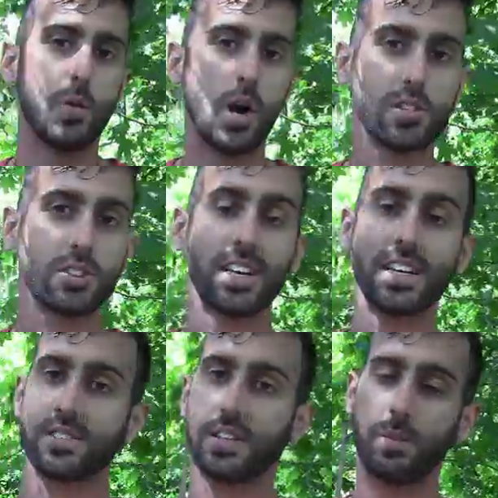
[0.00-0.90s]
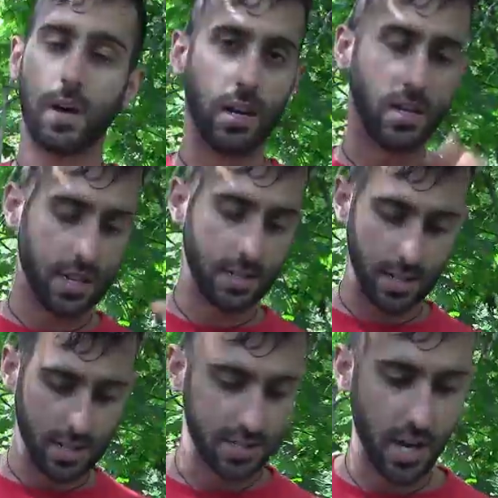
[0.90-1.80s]
Proctor. He has um, a,
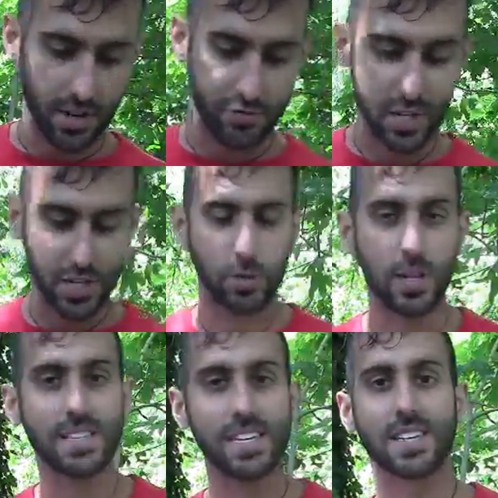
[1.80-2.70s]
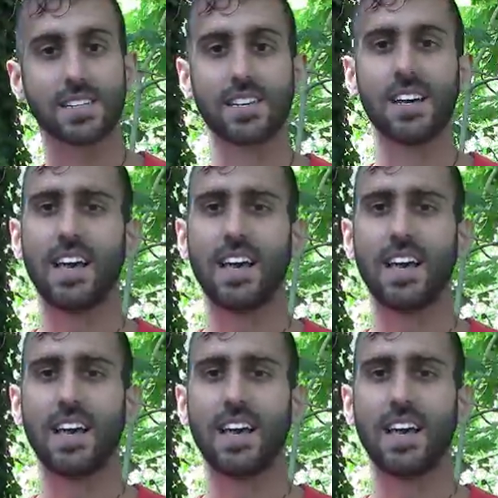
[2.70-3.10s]
a, ton of really cool ideas,